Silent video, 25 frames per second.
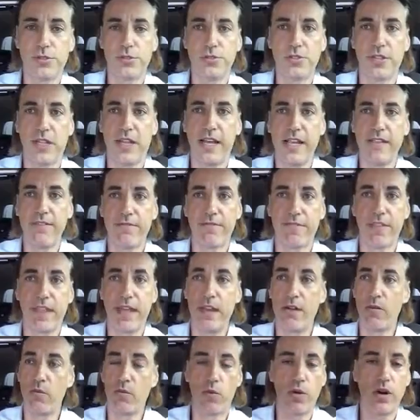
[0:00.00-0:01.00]
through life,
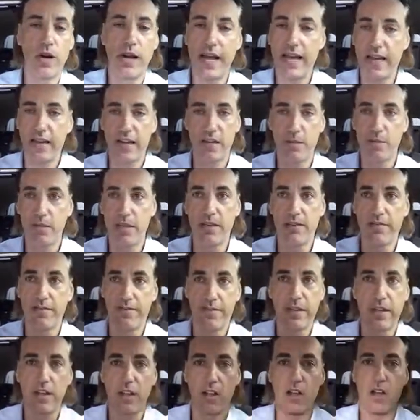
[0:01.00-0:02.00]
then we're not going to be a
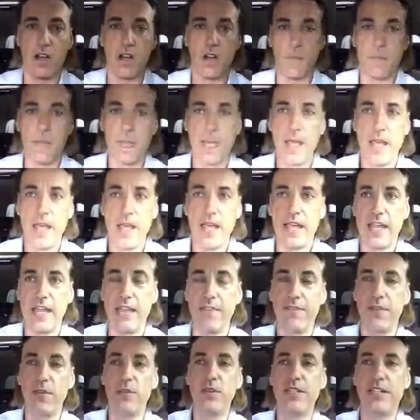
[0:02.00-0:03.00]
fit at all.
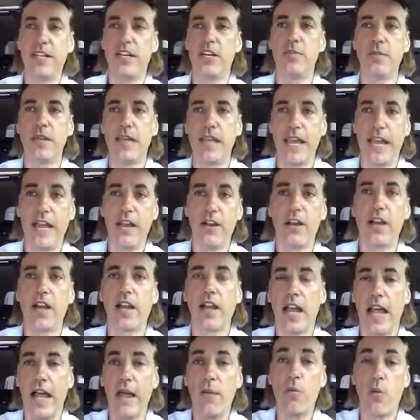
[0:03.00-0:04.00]
If you tell me,
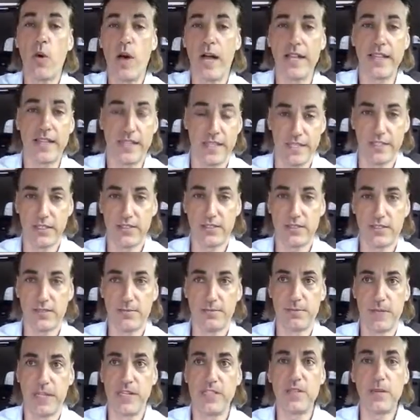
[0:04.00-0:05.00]
Eric, I want this,
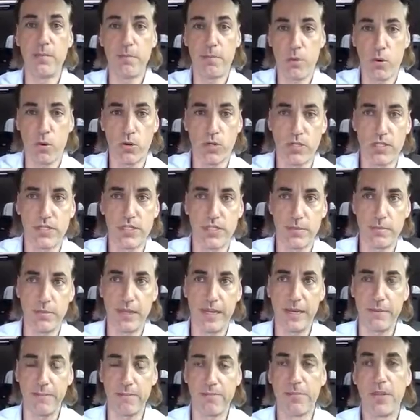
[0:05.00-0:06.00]
it's important to
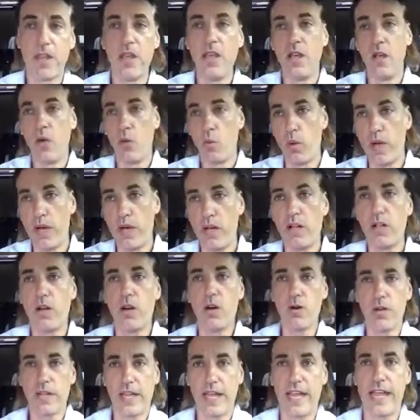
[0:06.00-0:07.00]
me, well,
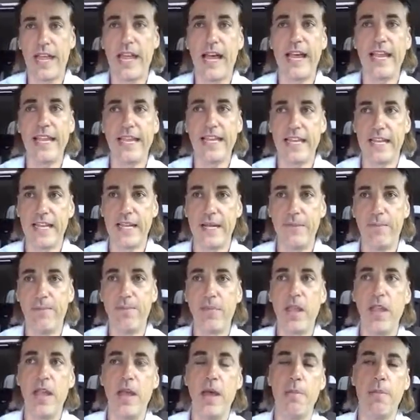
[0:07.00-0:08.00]
okay, I get it.
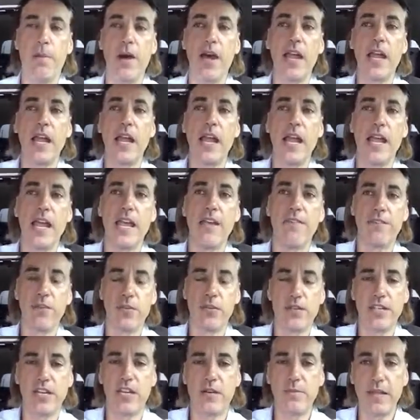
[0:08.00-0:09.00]
But if
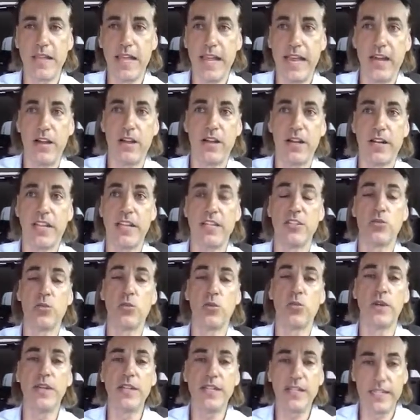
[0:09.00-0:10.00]
you tell me, Eric, it's
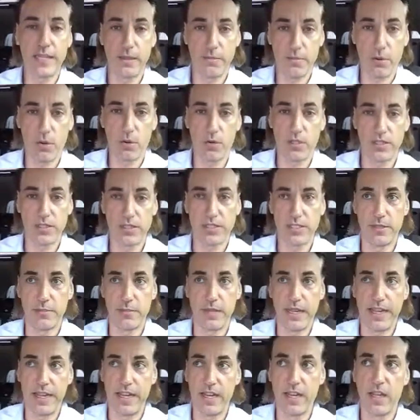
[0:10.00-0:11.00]
really important to
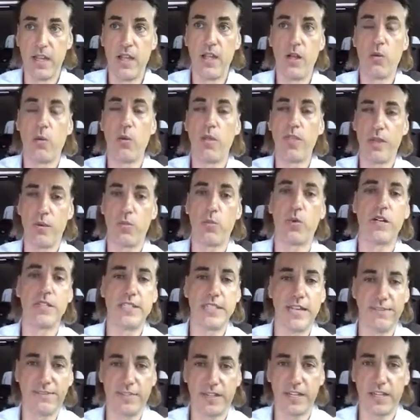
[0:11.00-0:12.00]
me, well, then we're
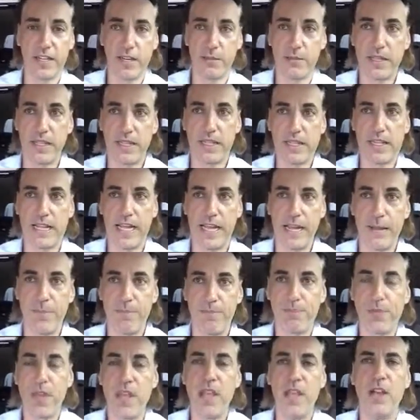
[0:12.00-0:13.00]
definitely going to be a client.
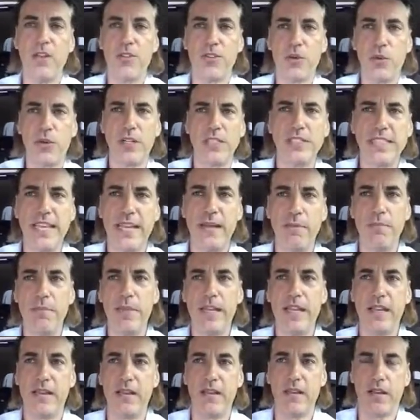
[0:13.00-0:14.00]
So what does that
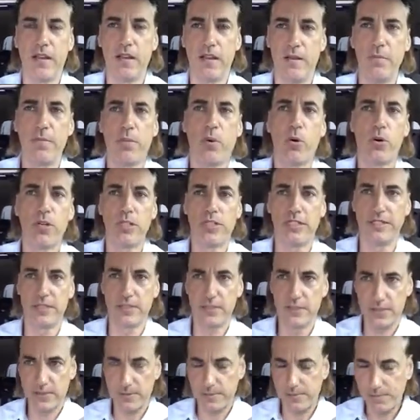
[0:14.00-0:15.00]
mean,
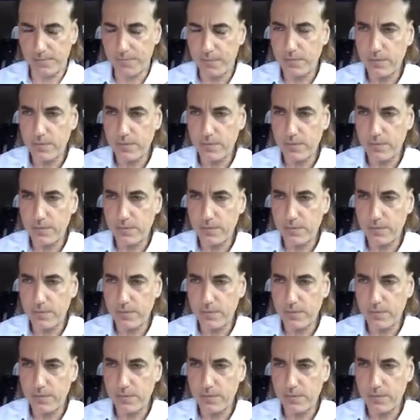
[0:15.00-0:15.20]
importance?